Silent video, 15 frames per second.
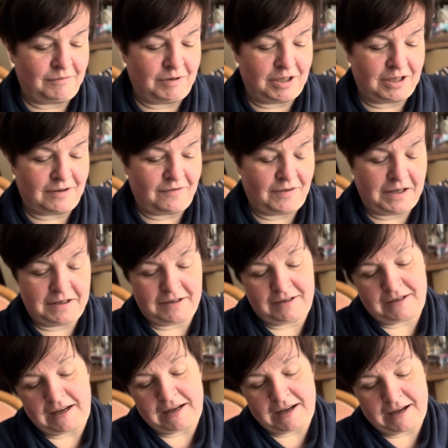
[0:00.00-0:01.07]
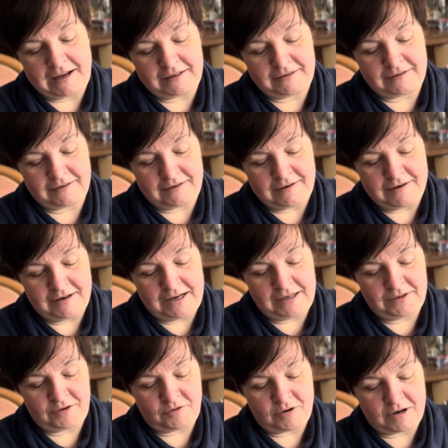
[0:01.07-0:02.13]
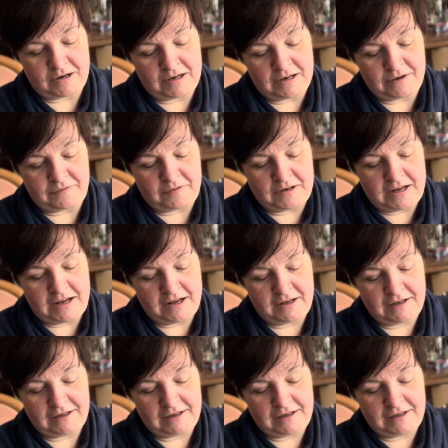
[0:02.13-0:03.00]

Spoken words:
which I think adds an extra lovely